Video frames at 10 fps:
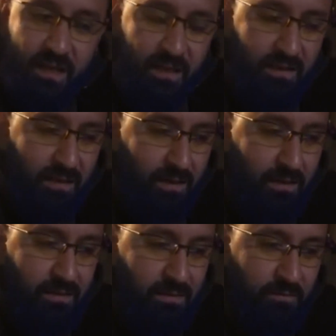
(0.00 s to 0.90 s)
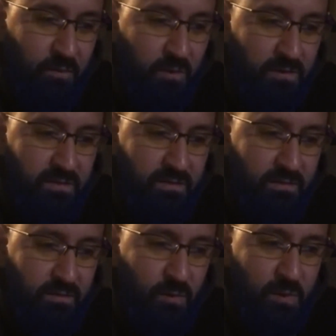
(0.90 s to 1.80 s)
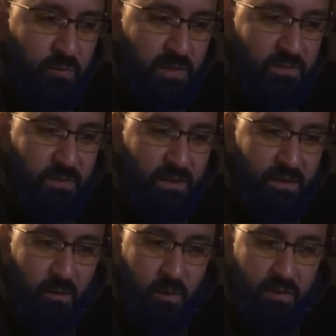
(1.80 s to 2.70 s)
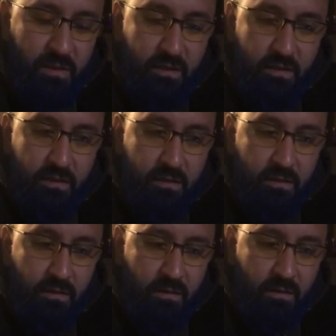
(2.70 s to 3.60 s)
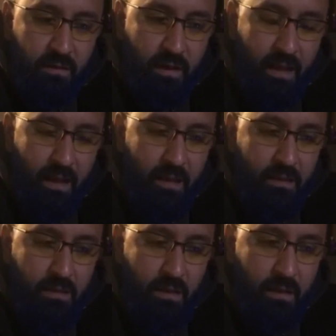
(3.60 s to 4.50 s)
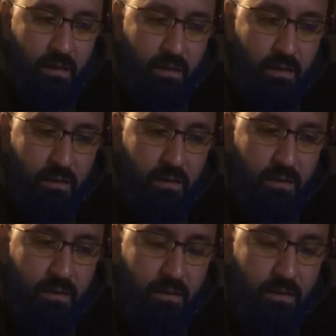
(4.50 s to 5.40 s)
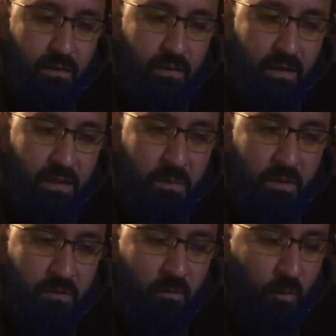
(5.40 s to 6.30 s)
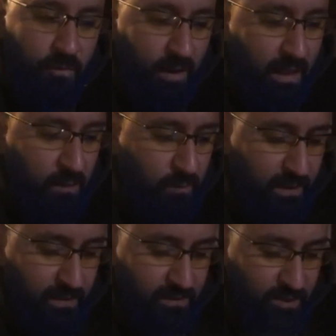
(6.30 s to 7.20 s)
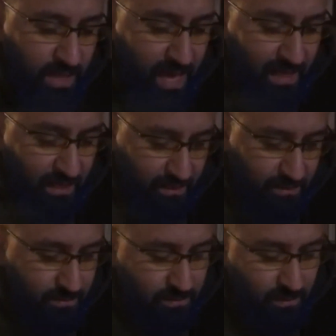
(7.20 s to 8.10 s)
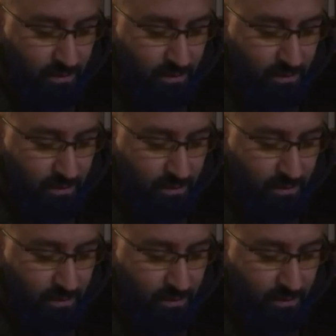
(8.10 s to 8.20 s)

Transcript: and uh, of course, 2020 has been like no other year. And uh, in the middle of all the Halloween shenanigans,